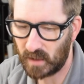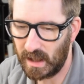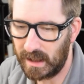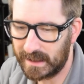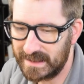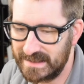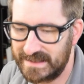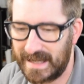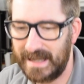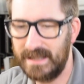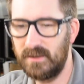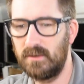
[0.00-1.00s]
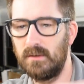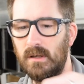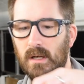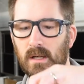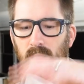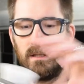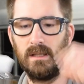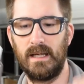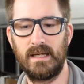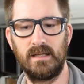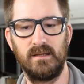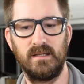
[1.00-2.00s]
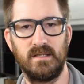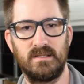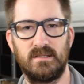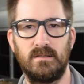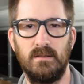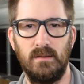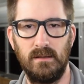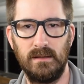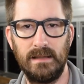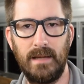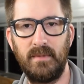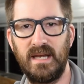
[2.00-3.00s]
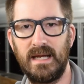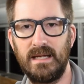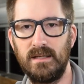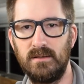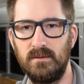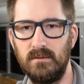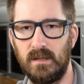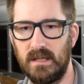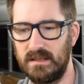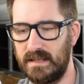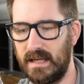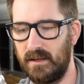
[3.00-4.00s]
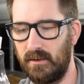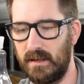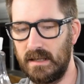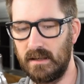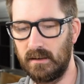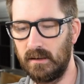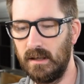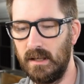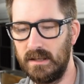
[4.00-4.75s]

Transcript: A container like this lemonade container here